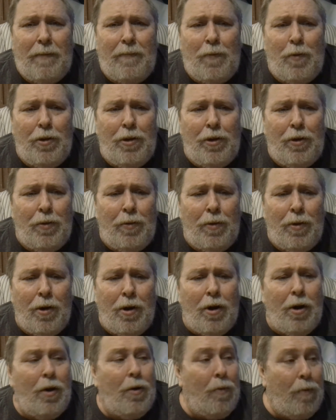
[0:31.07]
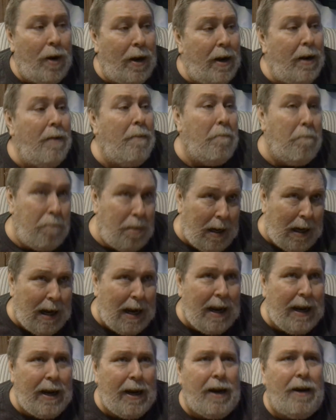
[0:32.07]
for you. Ready?
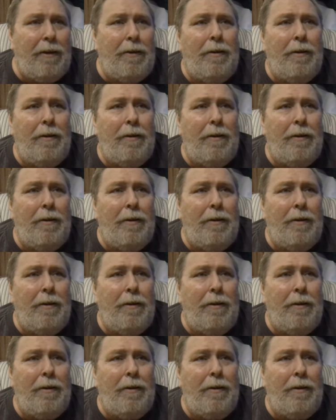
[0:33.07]
Play it.